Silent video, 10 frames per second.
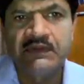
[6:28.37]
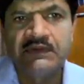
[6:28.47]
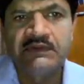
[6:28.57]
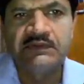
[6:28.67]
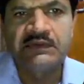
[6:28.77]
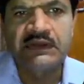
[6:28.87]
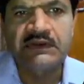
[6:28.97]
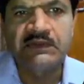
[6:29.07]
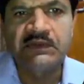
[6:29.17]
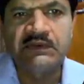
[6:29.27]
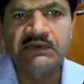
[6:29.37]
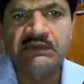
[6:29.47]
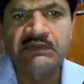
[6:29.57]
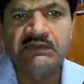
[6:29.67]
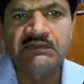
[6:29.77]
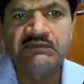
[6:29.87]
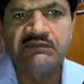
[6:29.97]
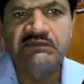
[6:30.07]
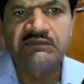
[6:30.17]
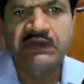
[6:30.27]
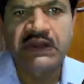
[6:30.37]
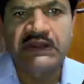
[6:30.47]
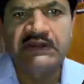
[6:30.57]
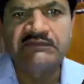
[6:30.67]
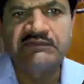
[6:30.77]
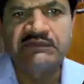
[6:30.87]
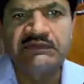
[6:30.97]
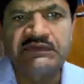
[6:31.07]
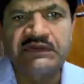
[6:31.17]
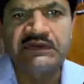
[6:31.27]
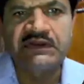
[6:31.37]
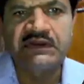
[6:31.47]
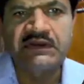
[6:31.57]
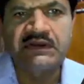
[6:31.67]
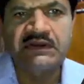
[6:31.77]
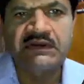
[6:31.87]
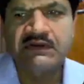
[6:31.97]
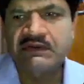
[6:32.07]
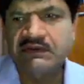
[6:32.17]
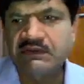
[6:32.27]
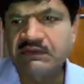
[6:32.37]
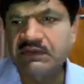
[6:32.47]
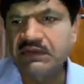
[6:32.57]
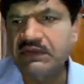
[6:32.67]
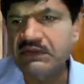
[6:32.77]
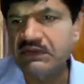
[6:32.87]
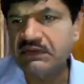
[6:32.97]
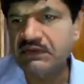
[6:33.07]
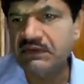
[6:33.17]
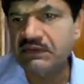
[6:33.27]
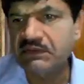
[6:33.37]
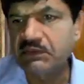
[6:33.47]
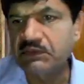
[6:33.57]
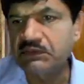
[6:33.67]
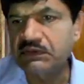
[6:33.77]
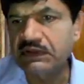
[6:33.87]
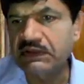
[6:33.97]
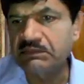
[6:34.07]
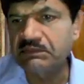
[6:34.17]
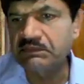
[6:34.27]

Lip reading: you can go edit feature, okay, go to the dam,